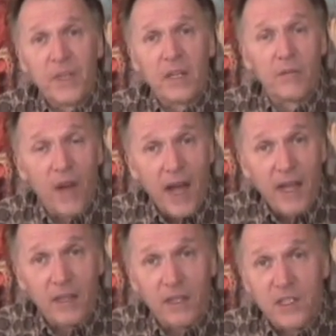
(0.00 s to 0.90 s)
and
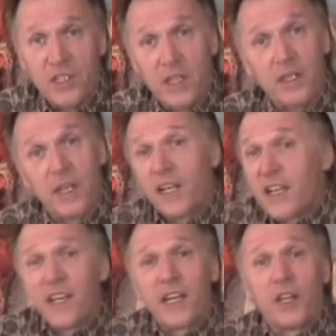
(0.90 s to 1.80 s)
violence and
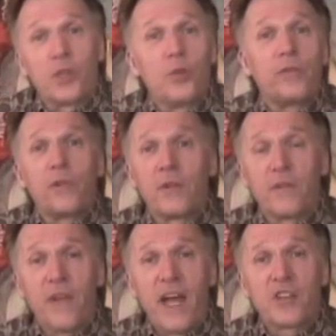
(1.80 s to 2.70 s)
and youthful
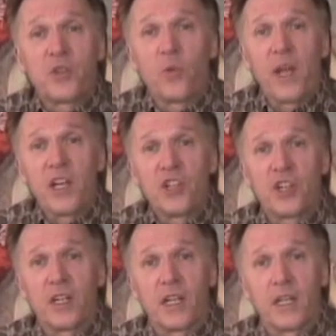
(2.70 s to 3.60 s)

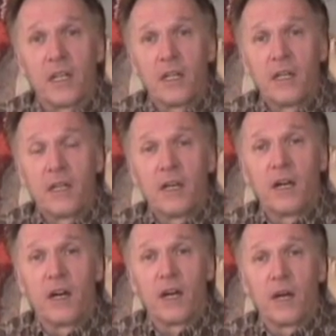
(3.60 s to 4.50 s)
infatuation and
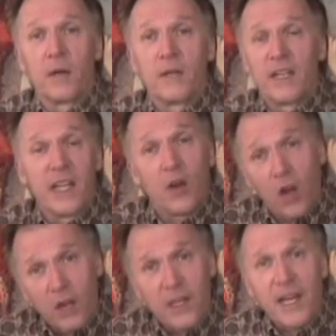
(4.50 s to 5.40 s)
uh, and then
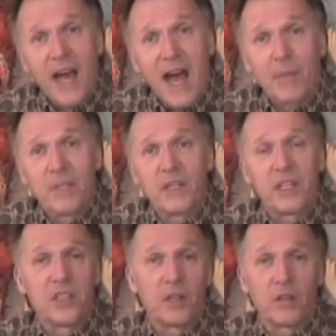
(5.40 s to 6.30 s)
all of the common
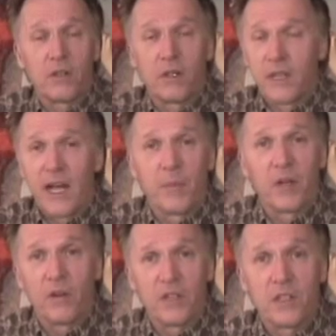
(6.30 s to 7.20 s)
things that are common
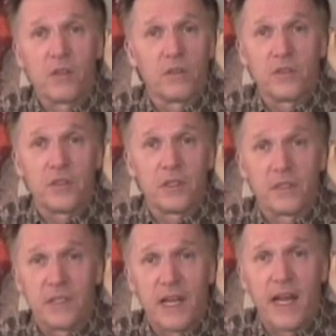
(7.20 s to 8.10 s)
across cultures
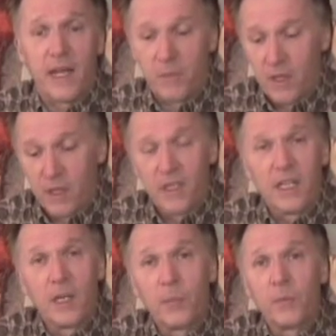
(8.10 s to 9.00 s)
and time
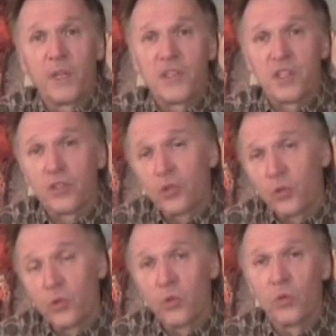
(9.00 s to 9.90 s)
implements and
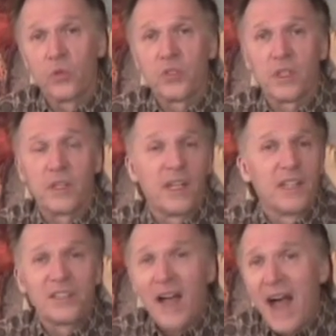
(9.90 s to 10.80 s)
tools and
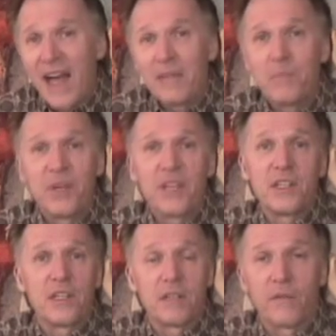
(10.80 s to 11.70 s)

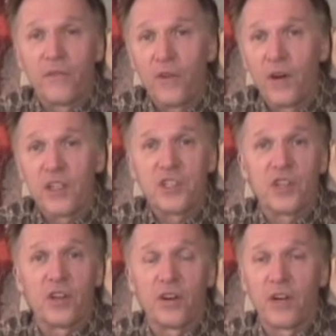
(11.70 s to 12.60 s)
timepieces and
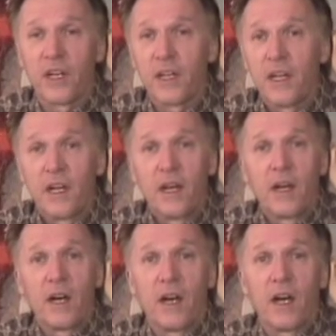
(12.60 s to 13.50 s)
furniture and
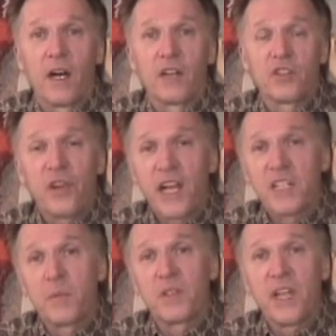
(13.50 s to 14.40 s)
uh,
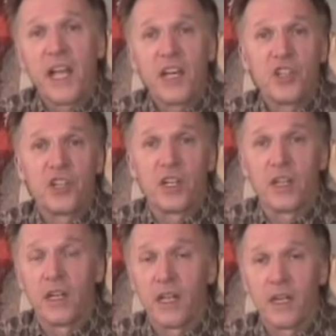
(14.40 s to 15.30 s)

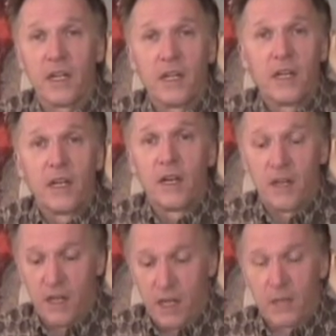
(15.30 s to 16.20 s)
transportation and
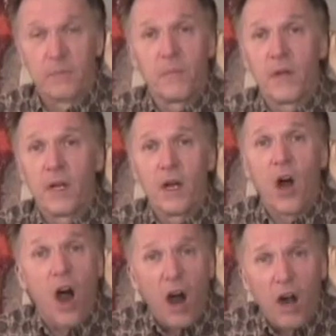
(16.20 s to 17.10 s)
uh,
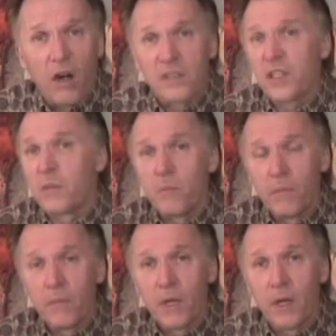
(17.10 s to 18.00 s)
art
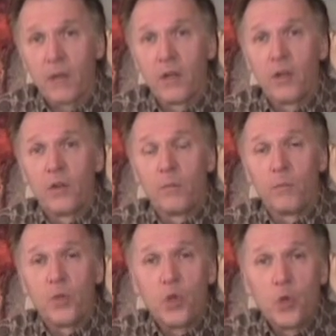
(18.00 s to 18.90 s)
and uh,
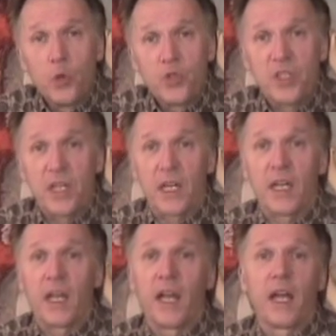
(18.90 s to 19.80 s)

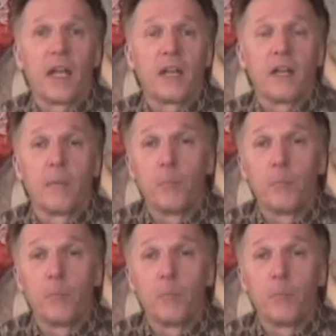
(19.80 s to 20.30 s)
music and uh,